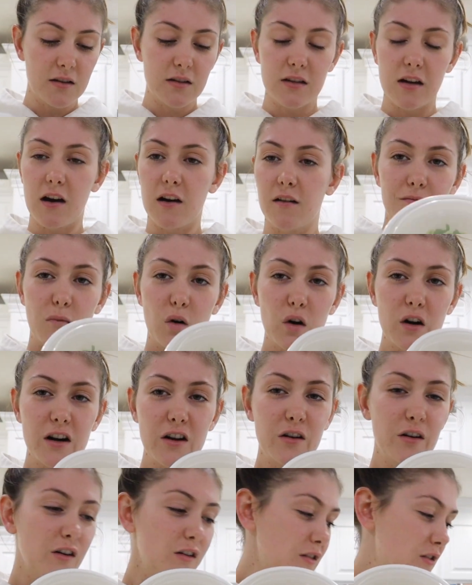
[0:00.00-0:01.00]
So more
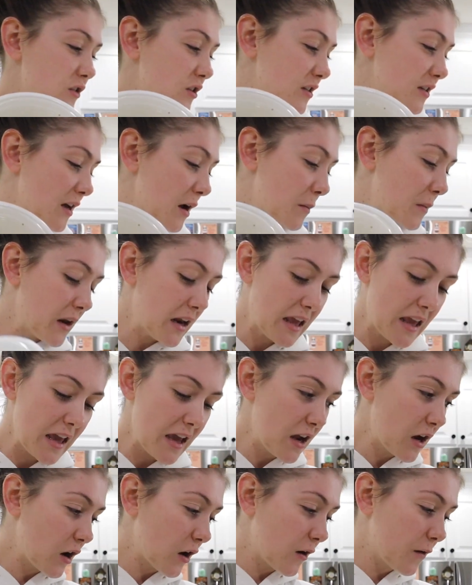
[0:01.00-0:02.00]
noodles just come in
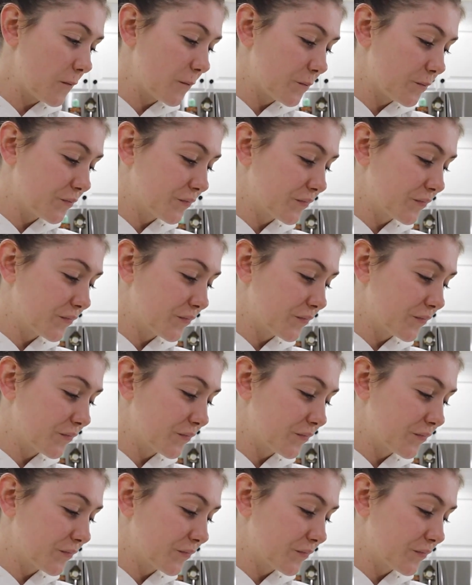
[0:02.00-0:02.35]
here.